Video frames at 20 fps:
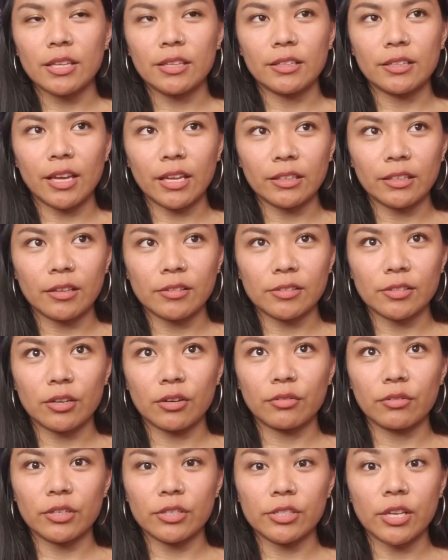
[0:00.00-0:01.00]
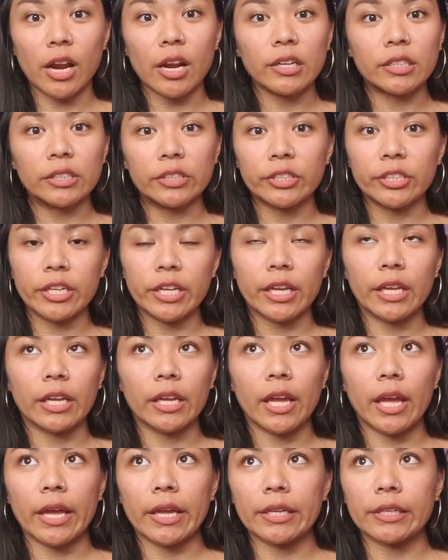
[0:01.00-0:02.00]
The ninth house covers higher
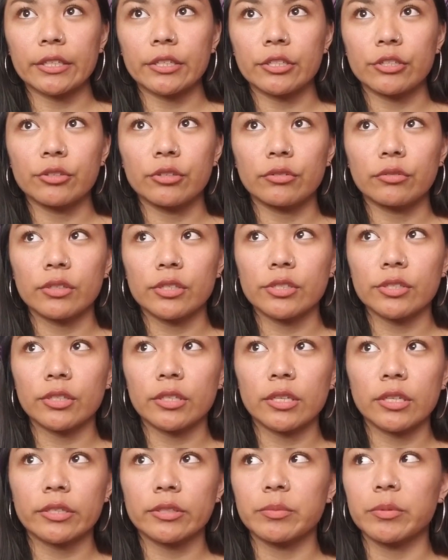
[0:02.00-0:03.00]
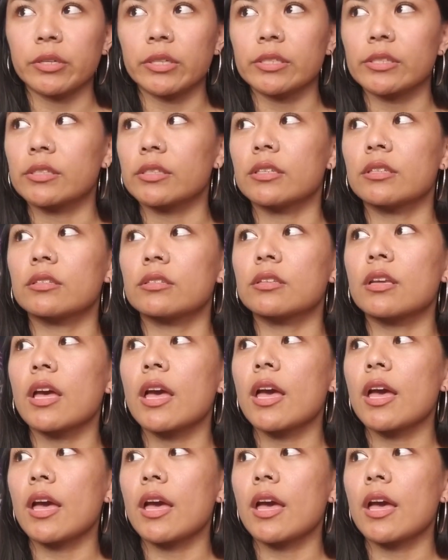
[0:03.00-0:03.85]
learning and university experiences